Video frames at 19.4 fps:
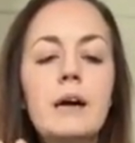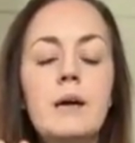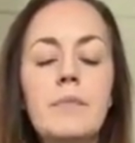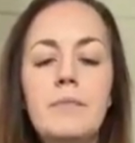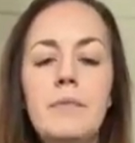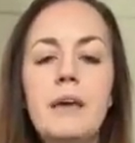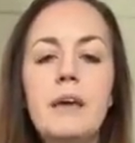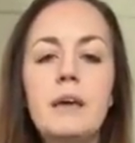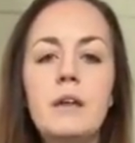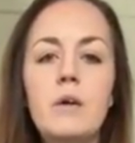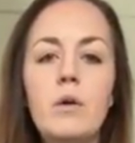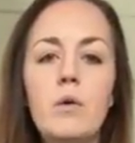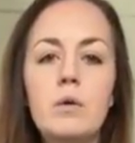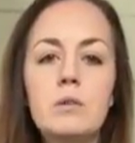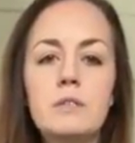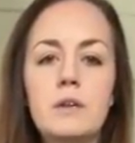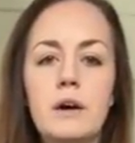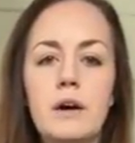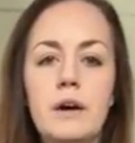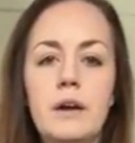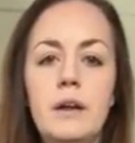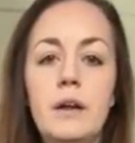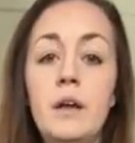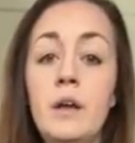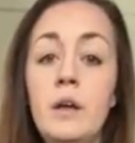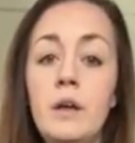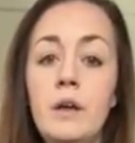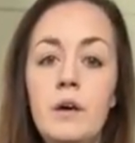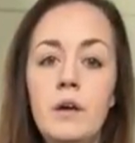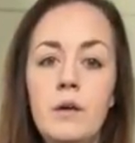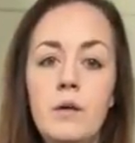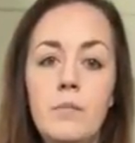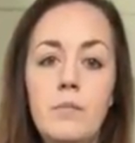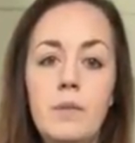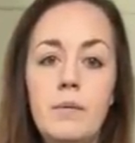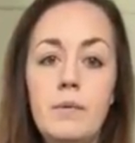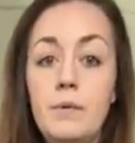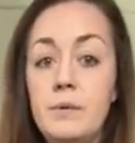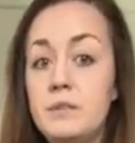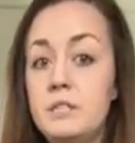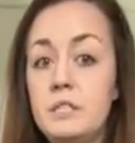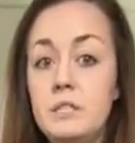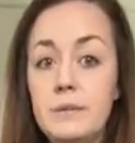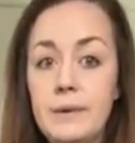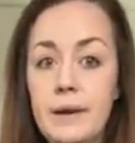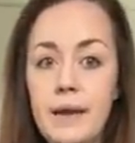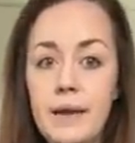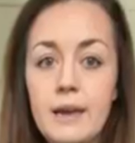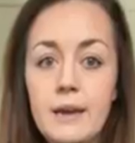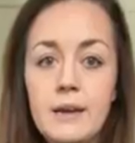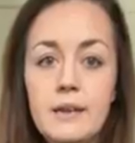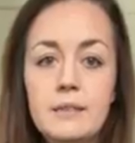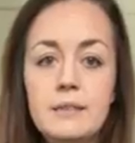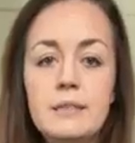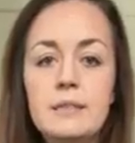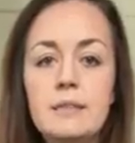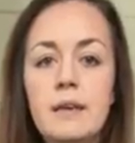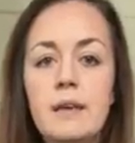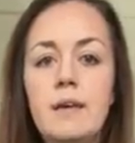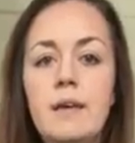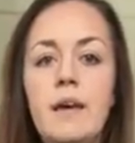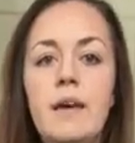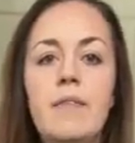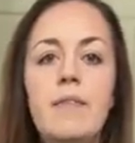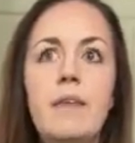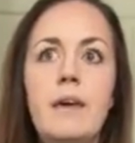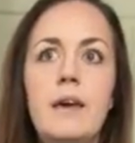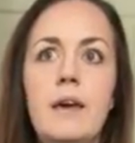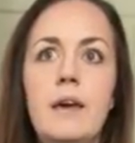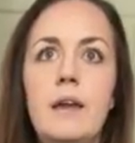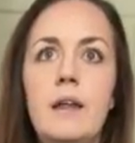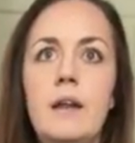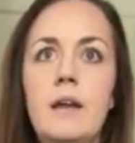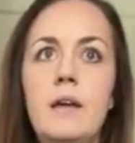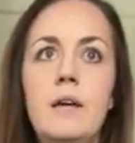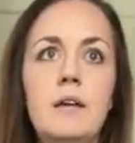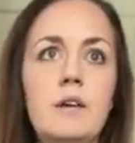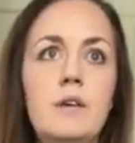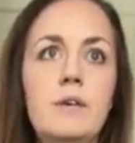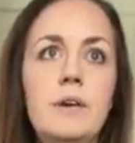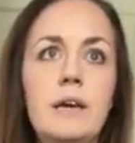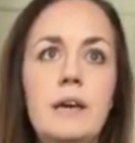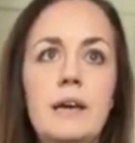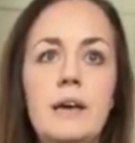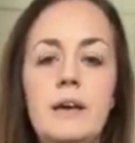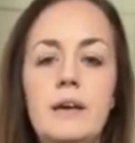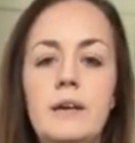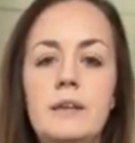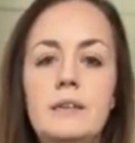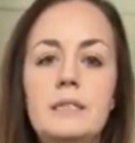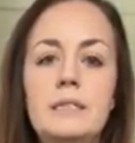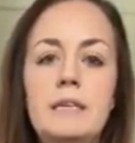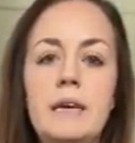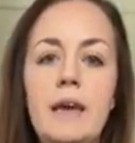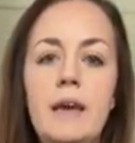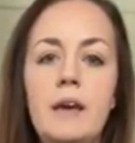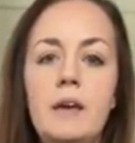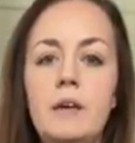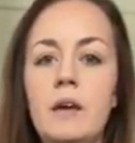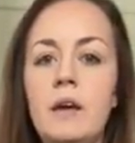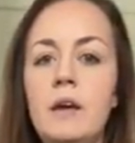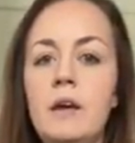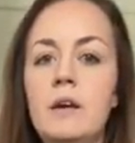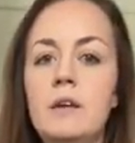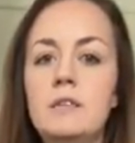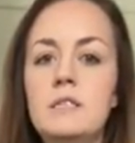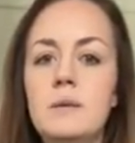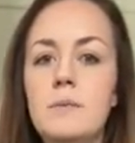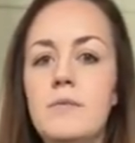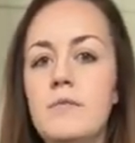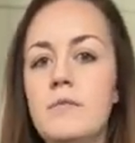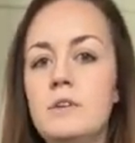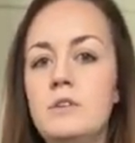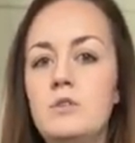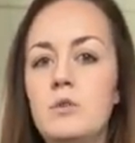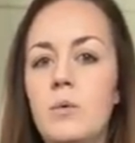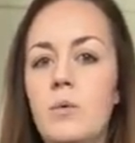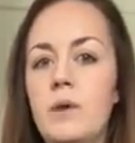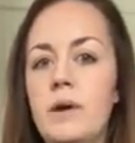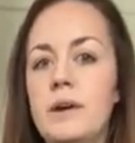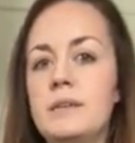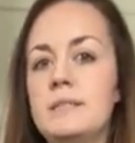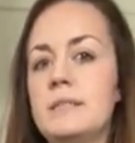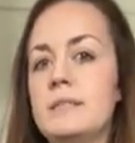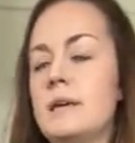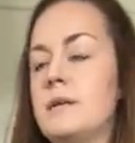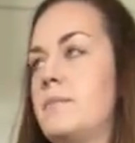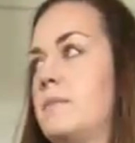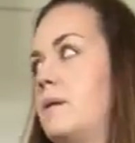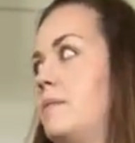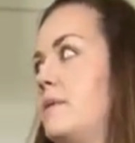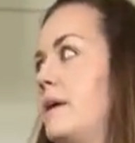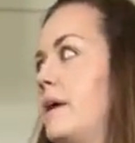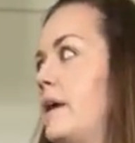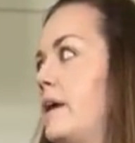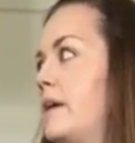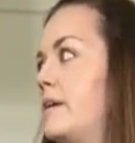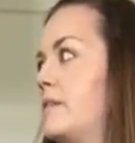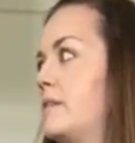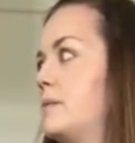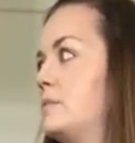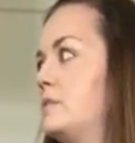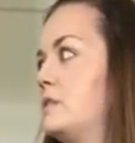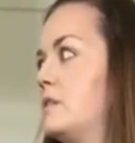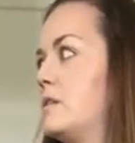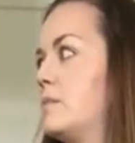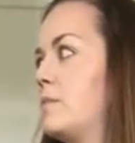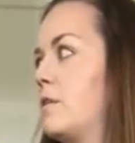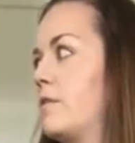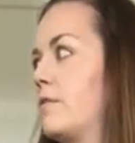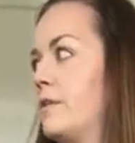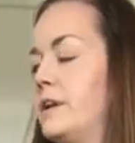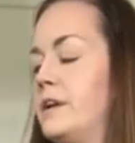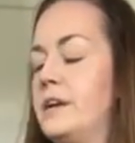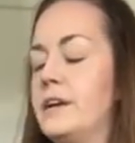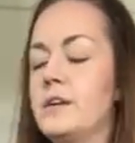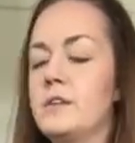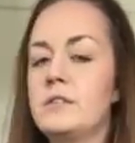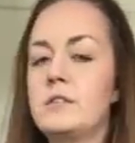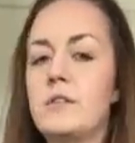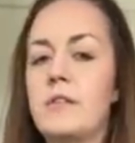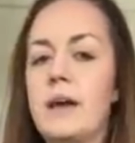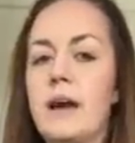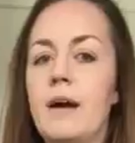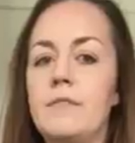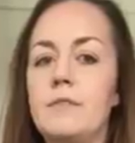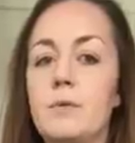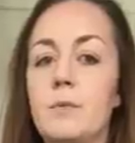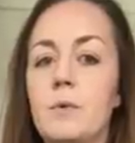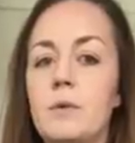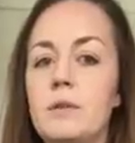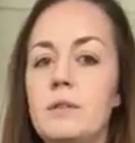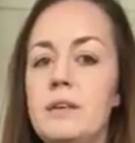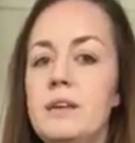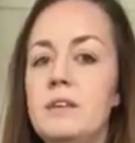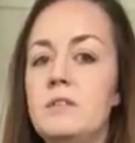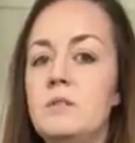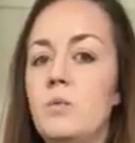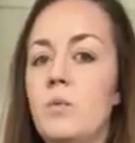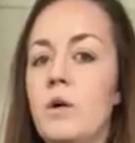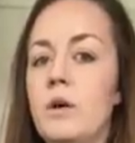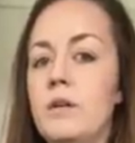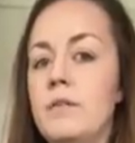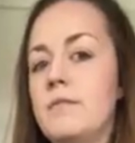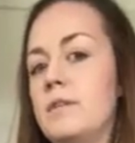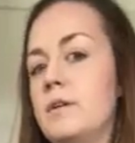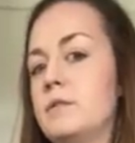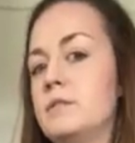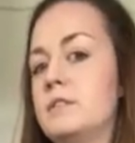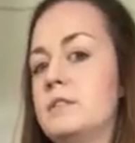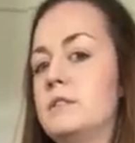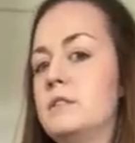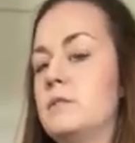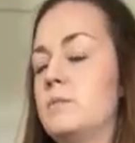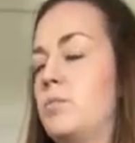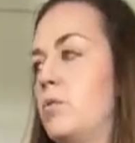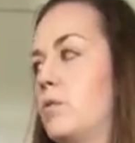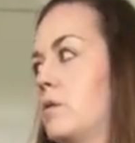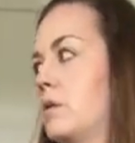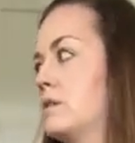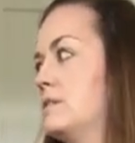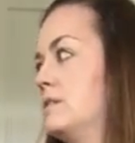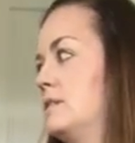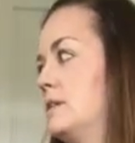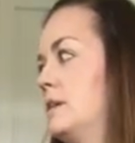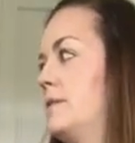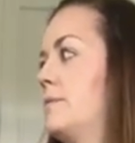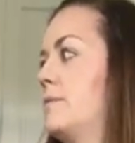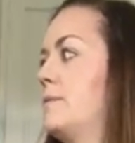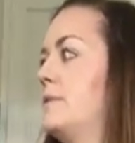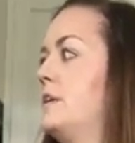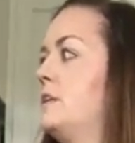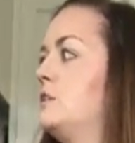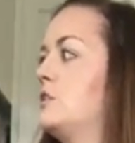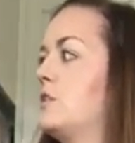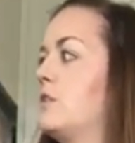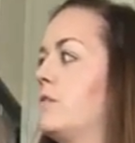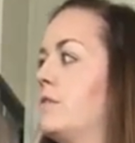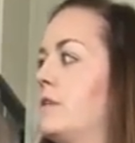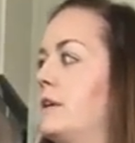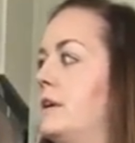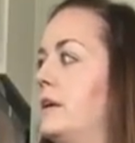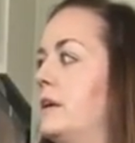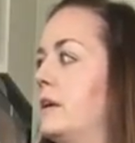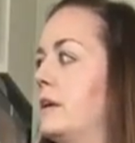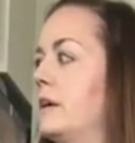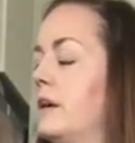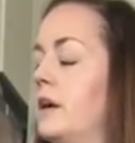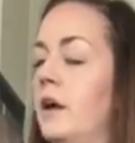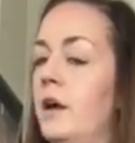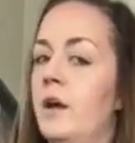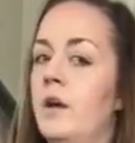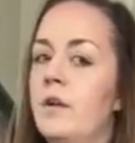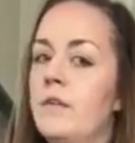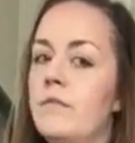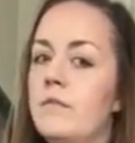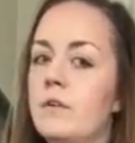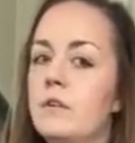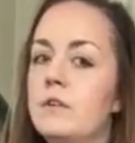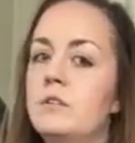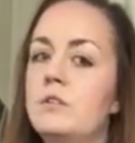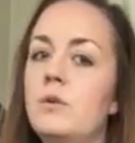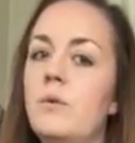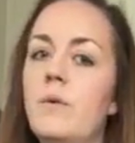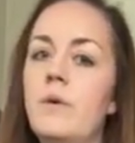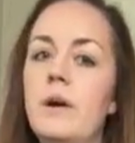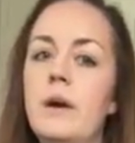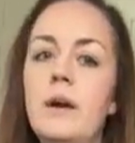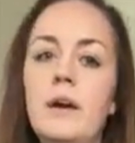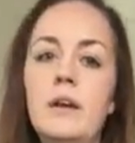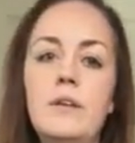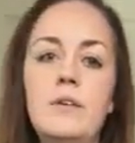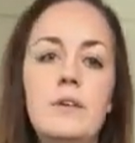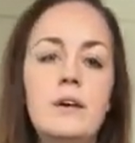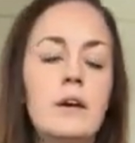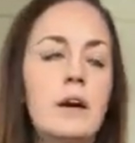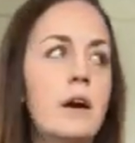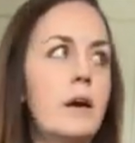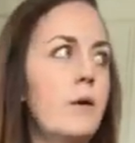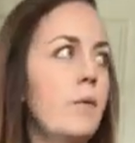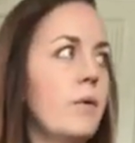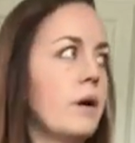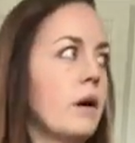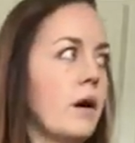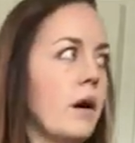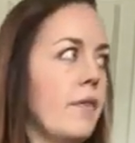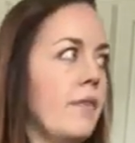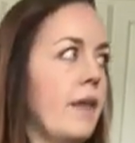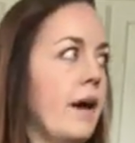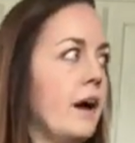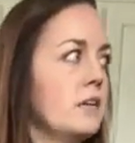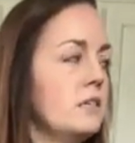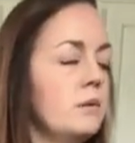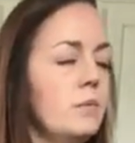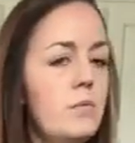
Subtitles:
They can hold on maybe with two hands, and then you can take some of the toys and maybe hand them to them over here, so they have to release one of those supports and reach over here for a toy, and you can kind of work on that to